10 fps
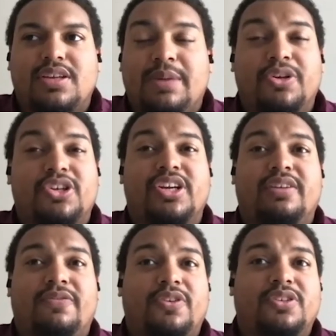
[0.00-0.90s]
I
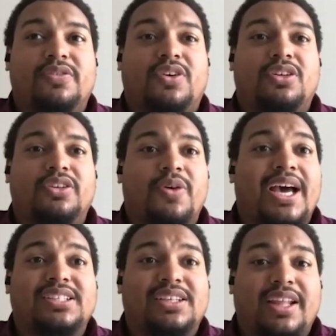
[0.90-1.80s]
appreciate, first of all, you
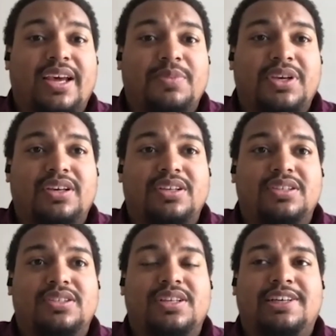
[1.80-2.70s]
asking that
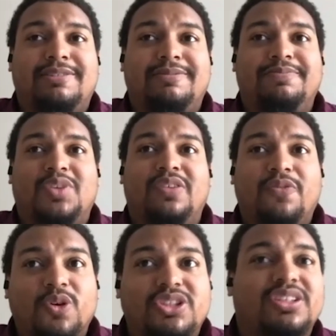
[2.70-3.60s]
because
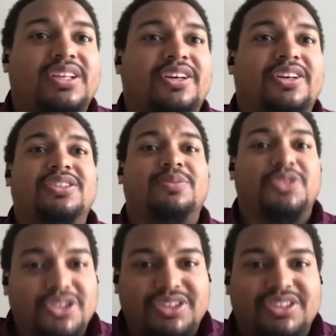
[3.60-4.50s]
unfortunately there are some
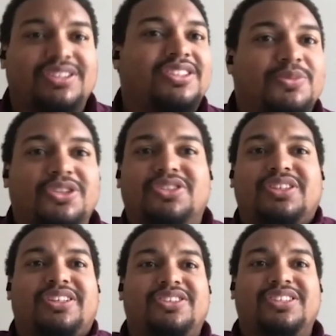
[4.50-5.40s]
churches and some
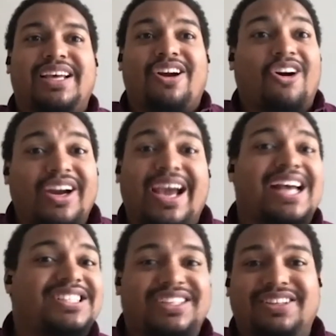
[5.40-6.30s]
church leaders that aren't
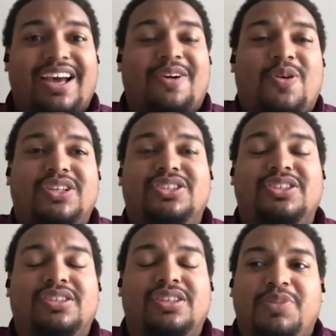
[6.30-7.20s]
asking that question.